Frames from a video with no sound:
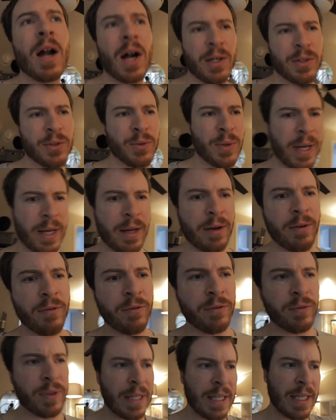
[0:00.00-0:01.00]
Also
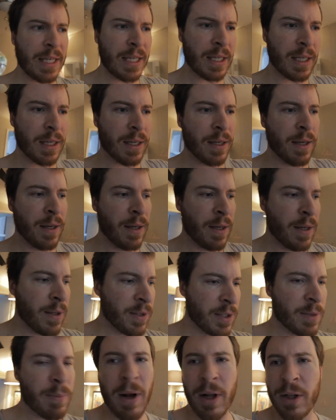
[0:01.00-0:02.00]
have the
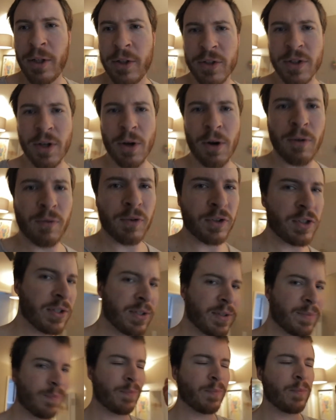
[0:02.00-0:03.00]
Smuggler's Cove, which
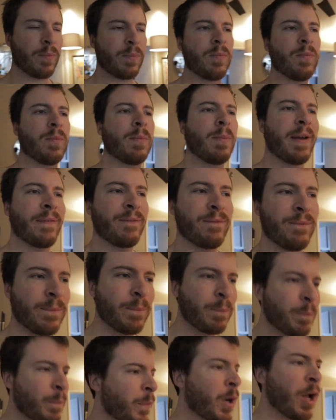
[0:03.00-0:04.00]
is
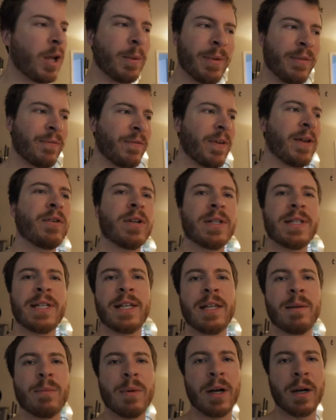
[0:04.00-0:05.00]
probably my favorite
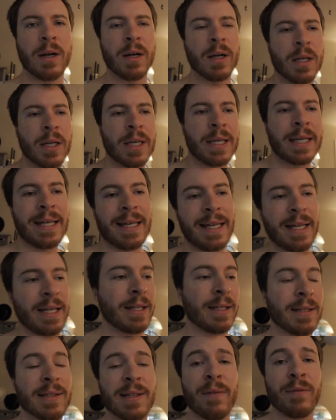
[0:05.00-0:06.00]
tiki bar
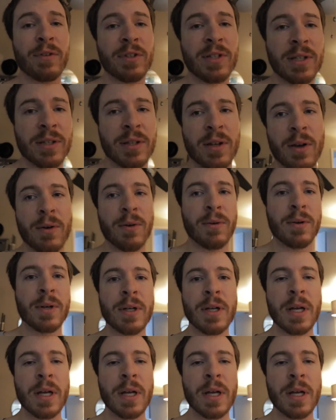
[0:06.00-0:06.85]
in San Francisco.